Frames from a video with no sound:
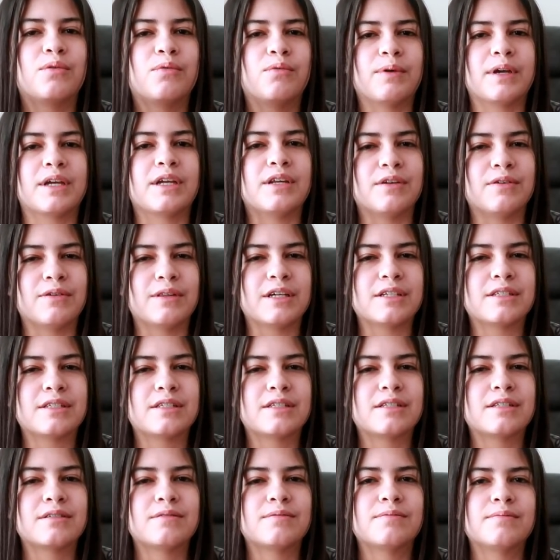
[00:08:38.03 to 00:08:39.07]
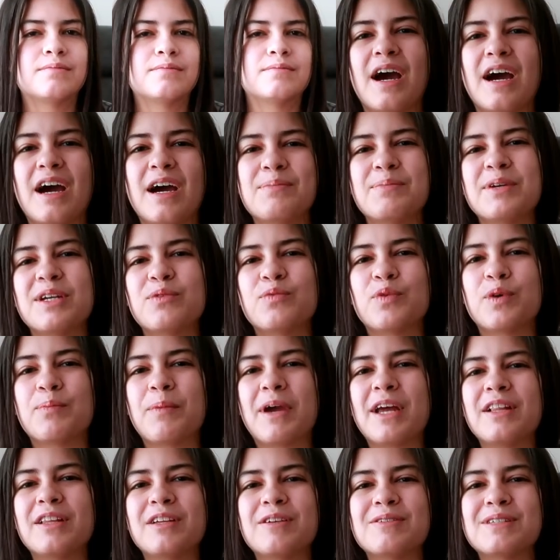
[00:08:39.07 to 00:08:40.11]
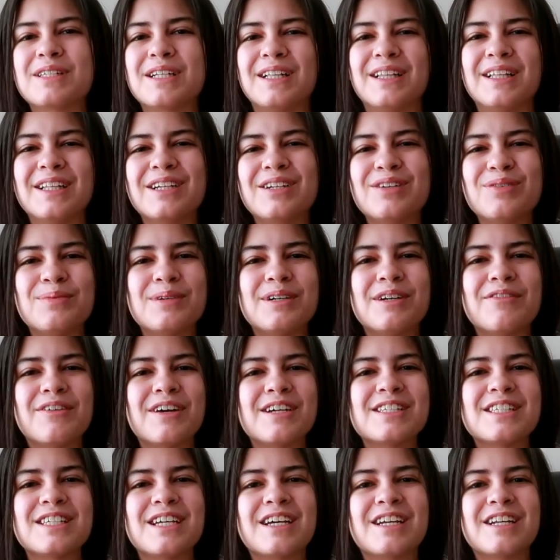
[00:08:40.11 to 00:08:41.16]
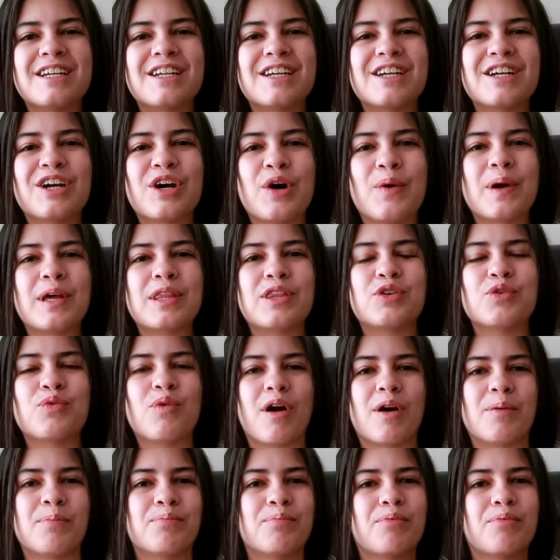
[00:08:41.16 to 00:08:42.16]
We can do this. I mean, we may lose a little bit of our sanity going through our